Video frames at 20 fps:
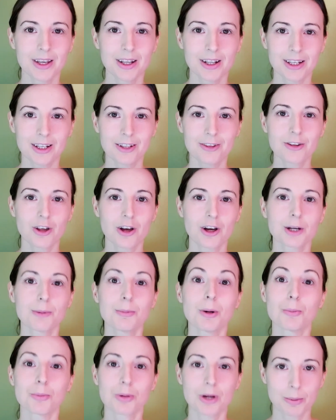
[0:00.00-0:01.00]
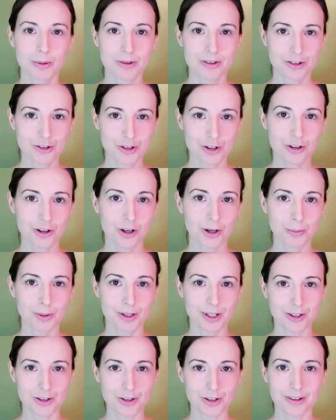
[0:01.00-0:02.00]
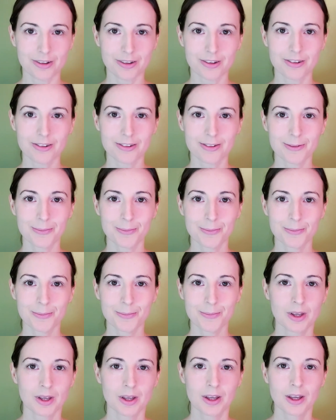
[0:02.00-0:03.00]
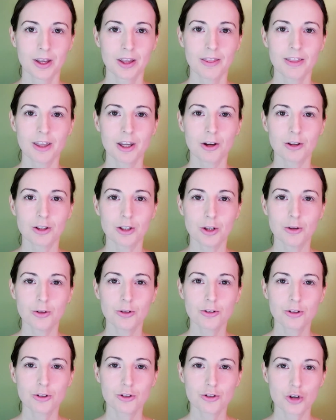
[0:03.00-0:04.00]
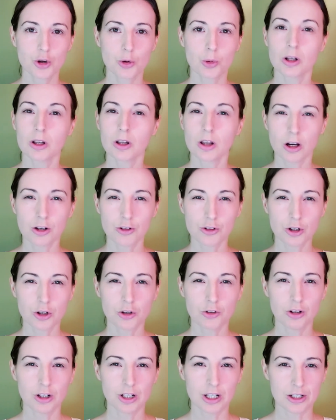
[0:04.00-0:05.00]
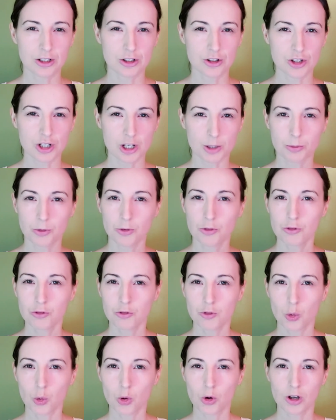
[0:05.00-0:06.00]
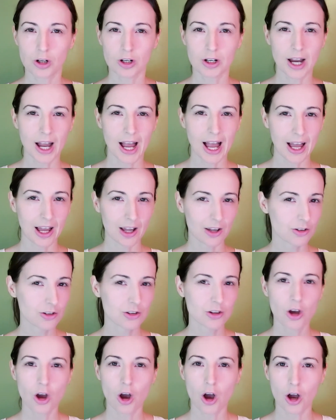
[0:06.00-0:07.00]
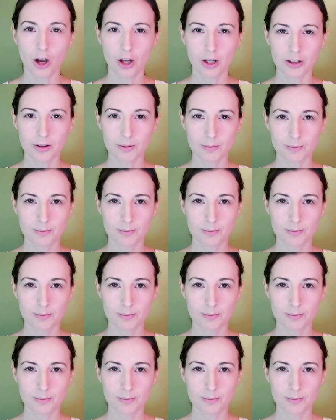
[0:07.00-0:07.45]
Let's talk about preposition combinations. They are used to show a logical relationship, for, at, on,